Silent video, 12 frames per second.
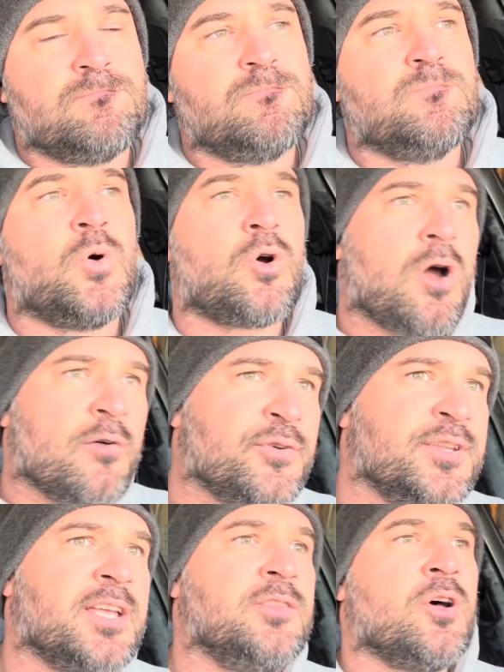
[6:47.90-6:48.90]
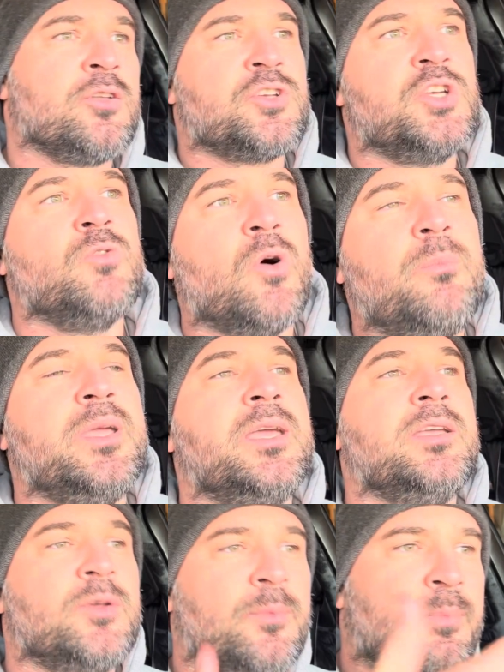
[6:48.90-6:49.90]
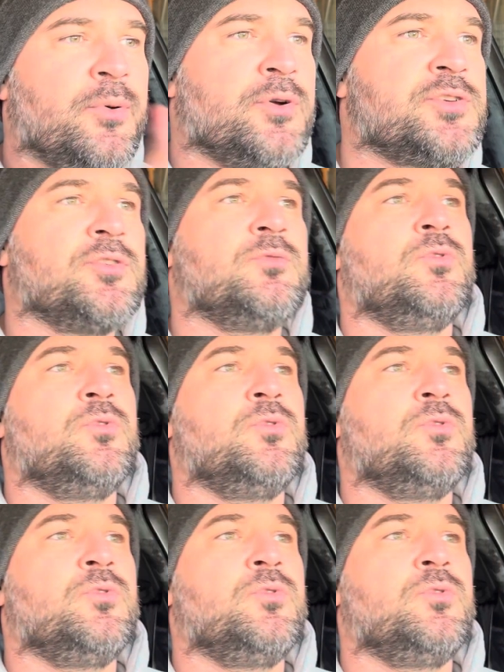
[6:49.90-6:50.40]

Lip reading: more often than not, you will be the person